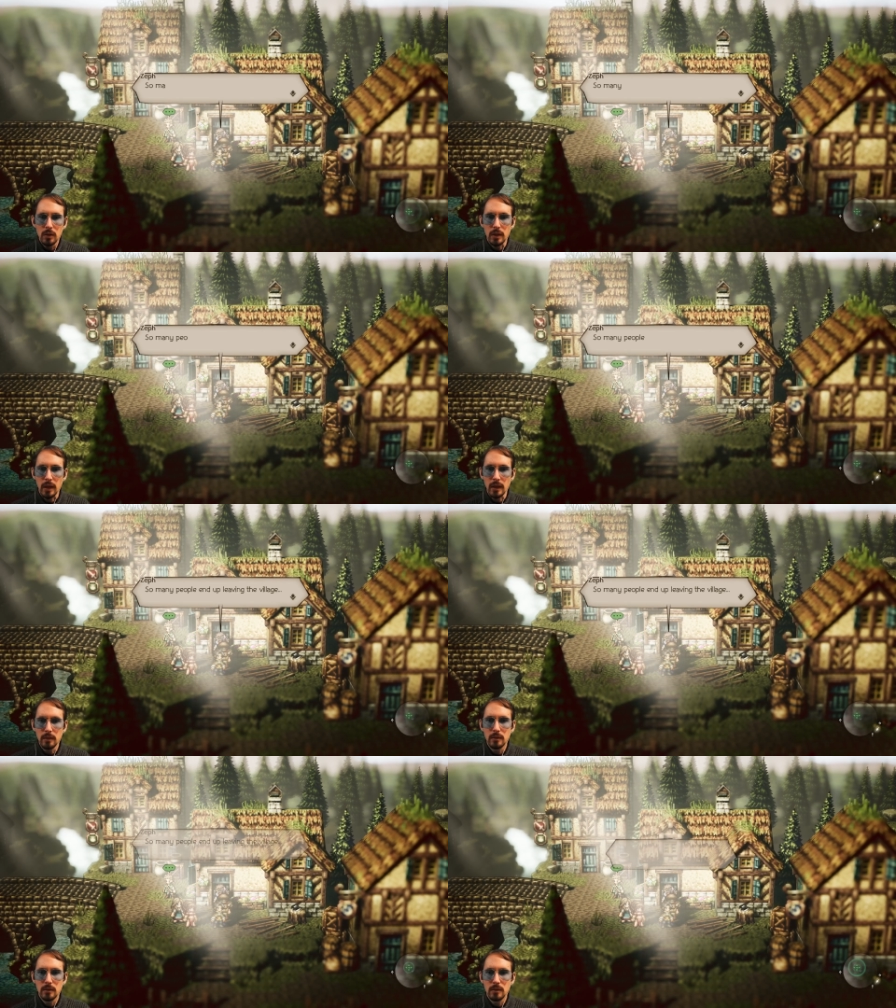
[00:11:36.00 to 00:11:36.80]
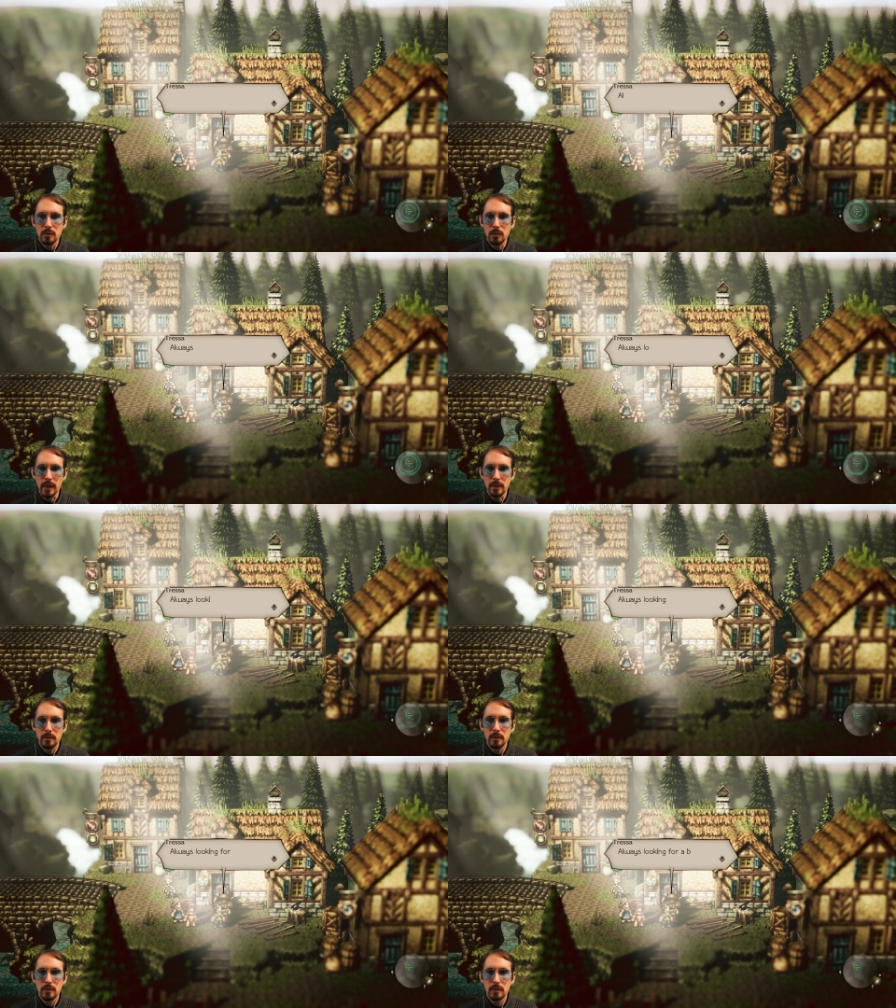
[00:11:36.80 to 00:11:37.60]
Okay. Wait.
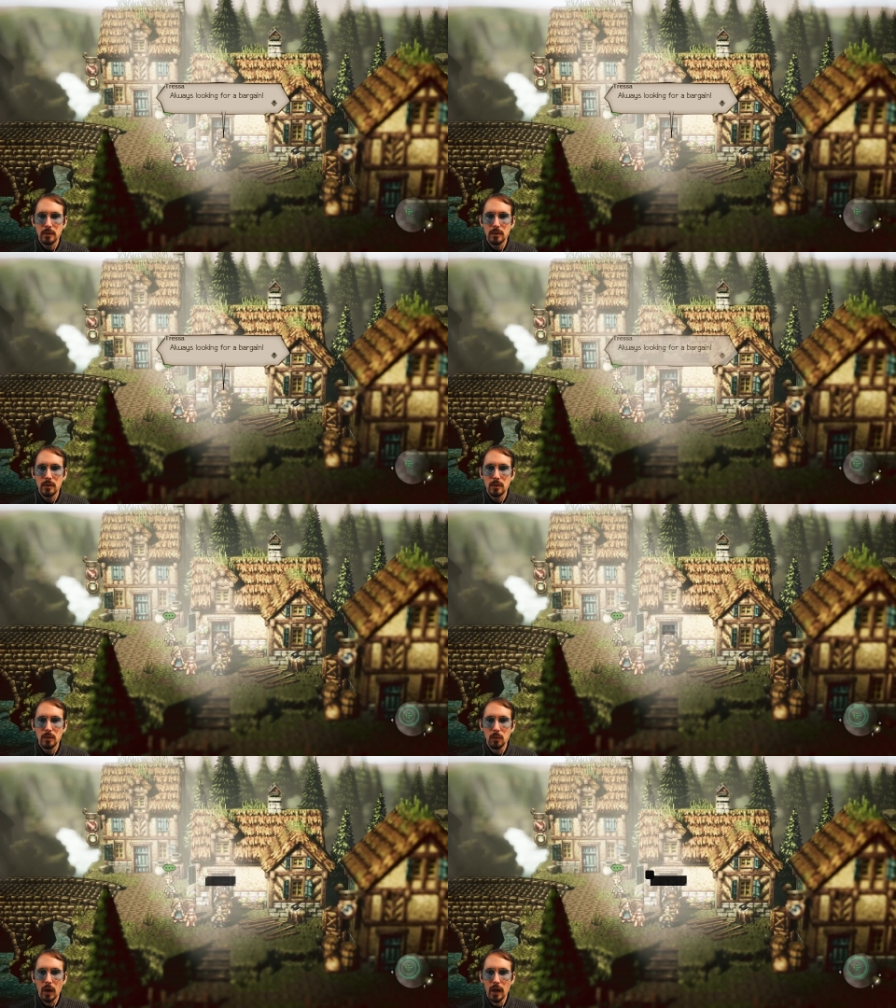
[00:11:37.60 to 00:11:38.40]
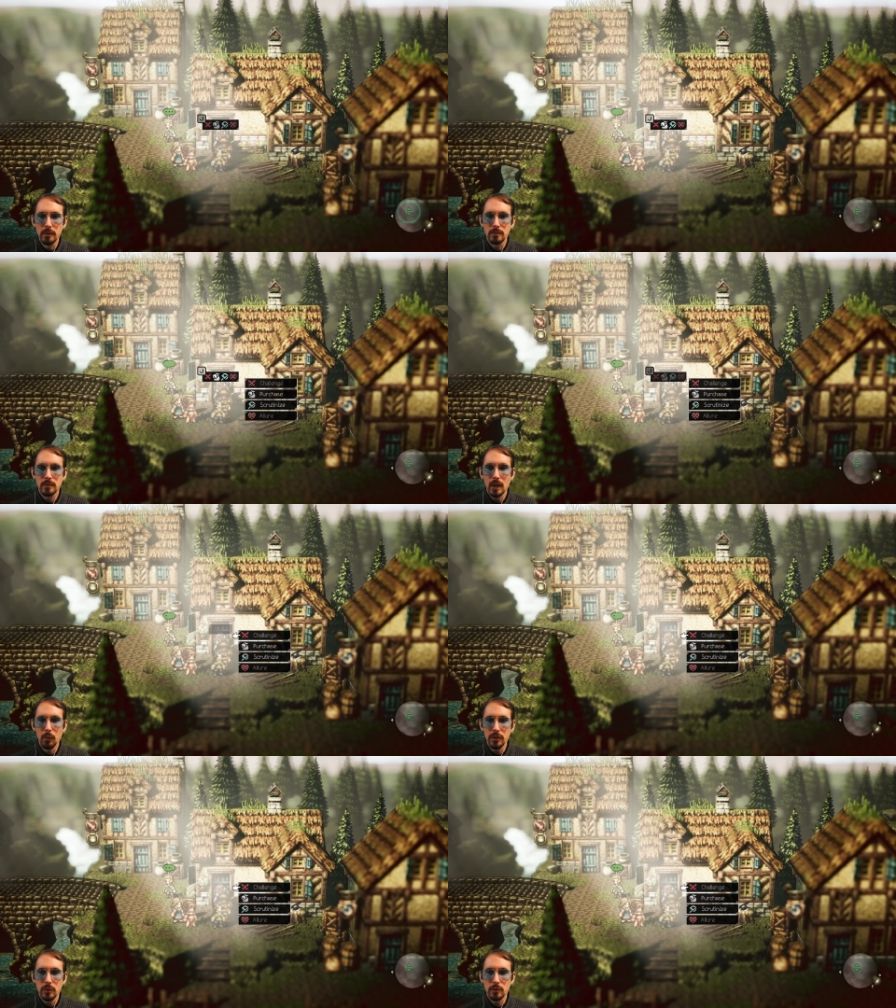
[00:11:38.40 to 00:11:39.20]
Word!
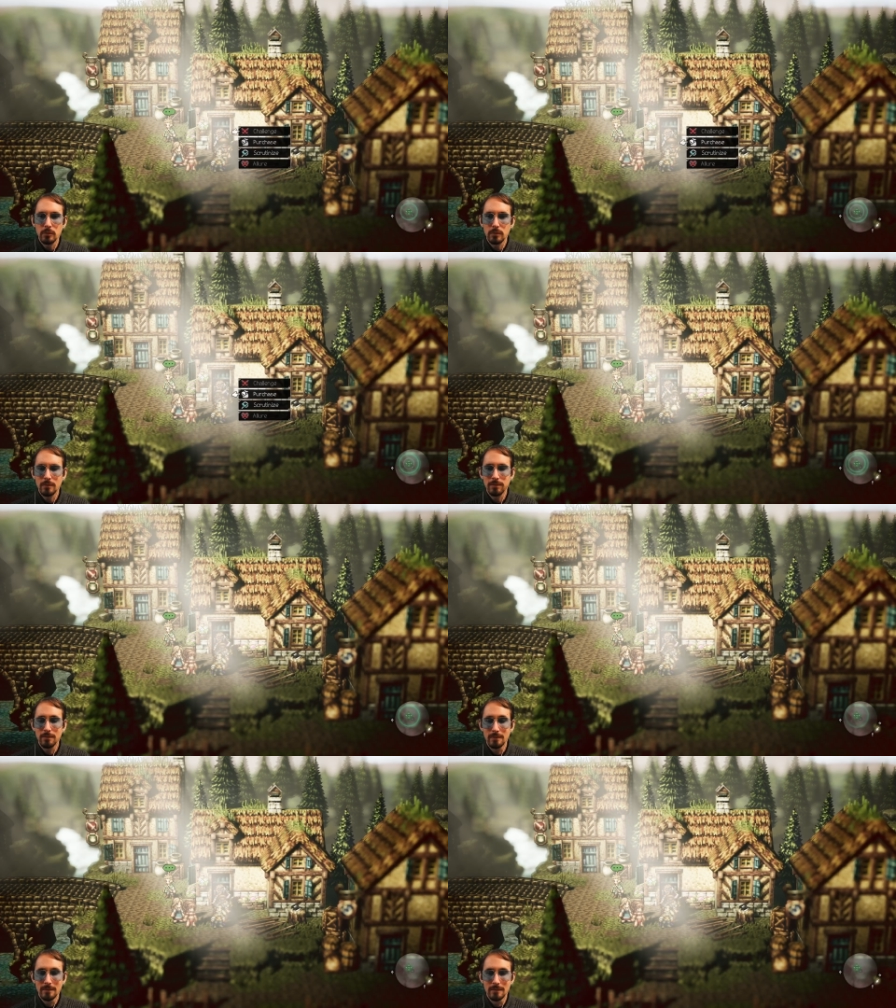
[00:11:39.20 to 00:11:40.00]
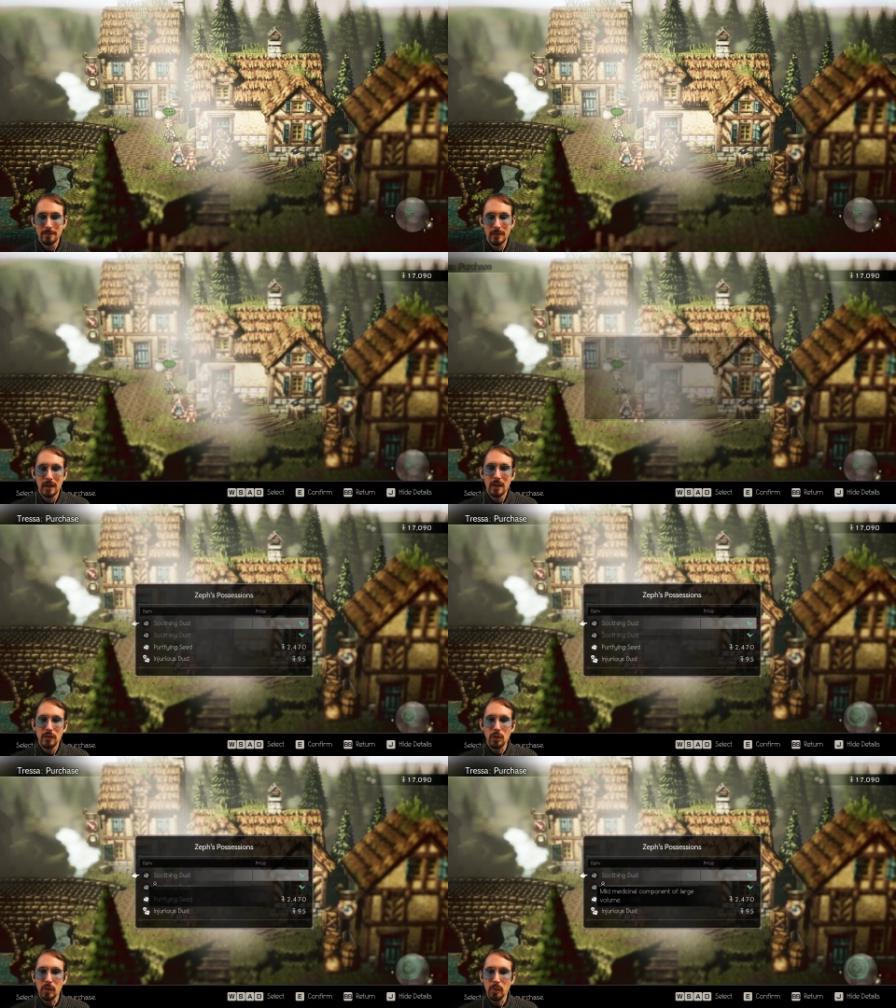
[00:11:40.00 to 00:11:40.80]
I want those.
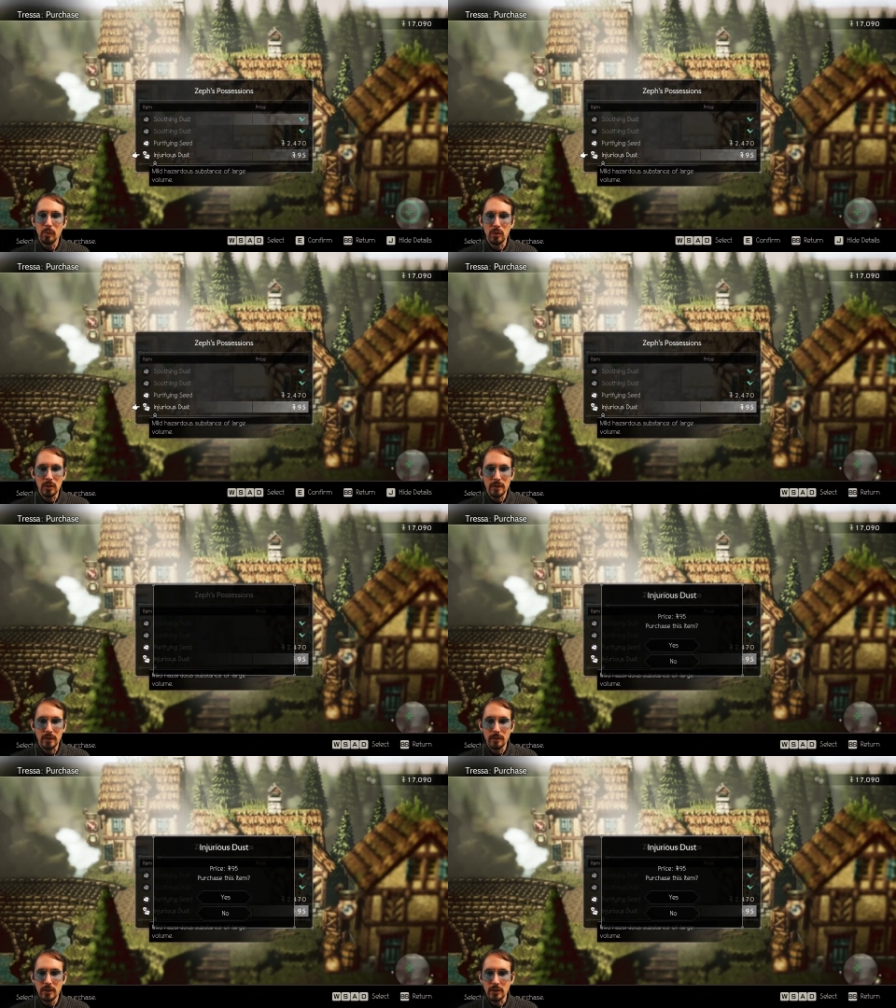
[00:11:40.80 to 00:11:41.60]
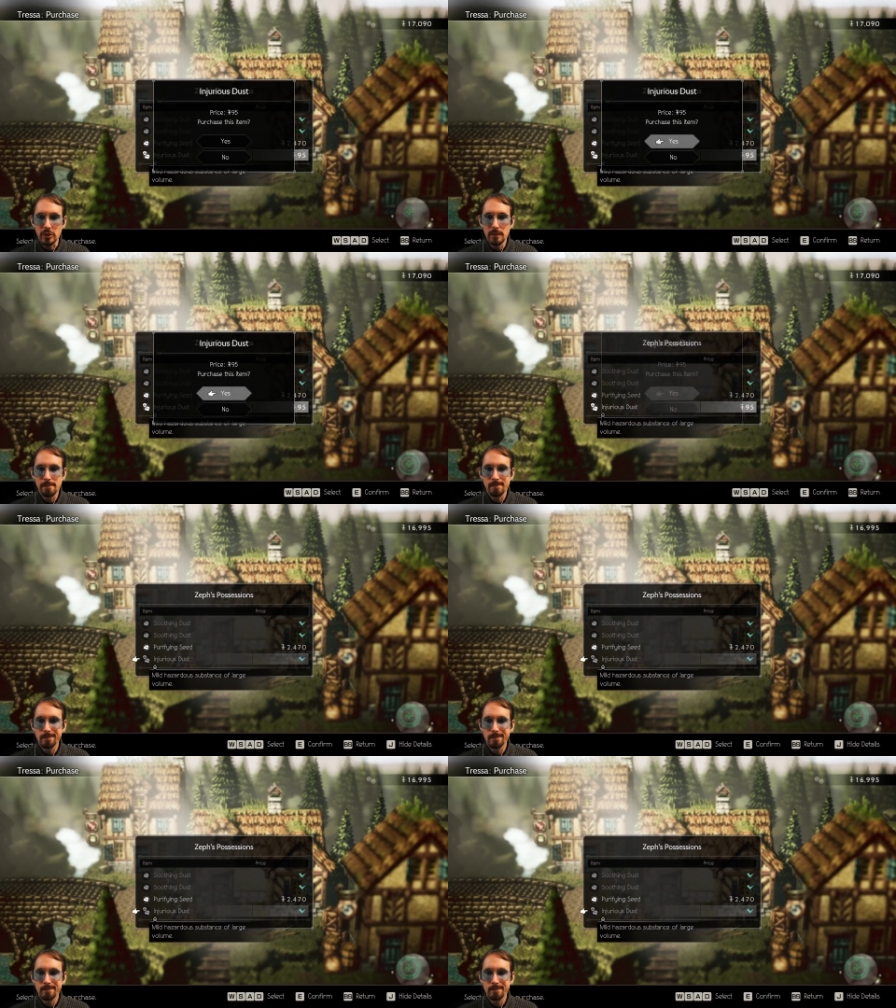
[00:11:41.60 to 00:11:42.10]
So many people are leaving the village, huh?